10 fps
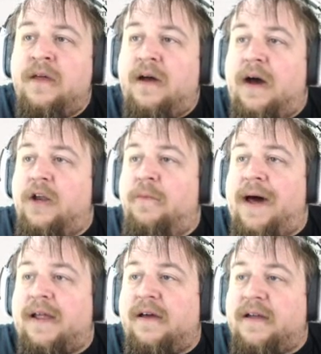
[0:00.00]
Uh,
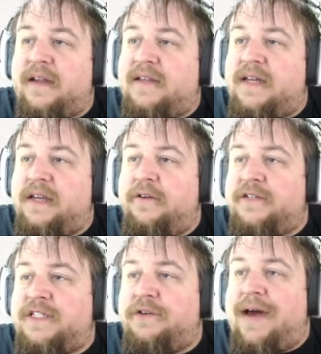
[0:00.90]
Pneumonica continues
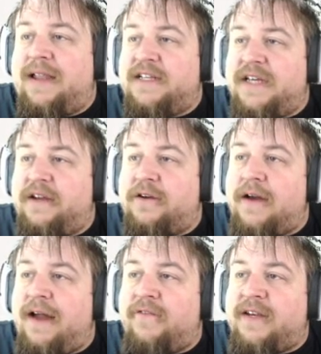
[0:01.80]
to Alexander,
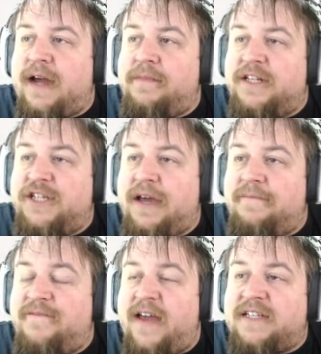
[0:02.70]
every time the G M
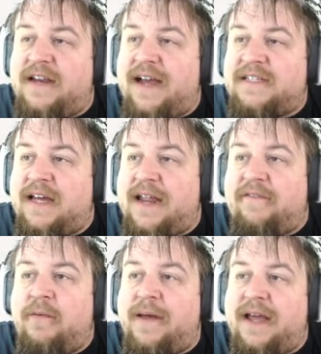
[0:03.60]
fakes an accent,
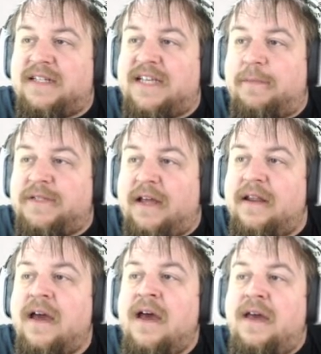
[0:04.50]
everybody accepts it.
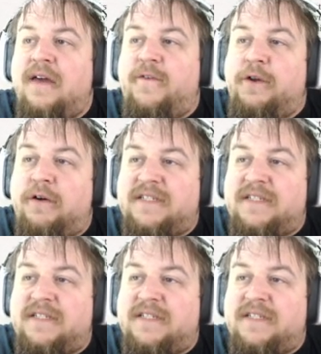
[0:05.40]
If you don't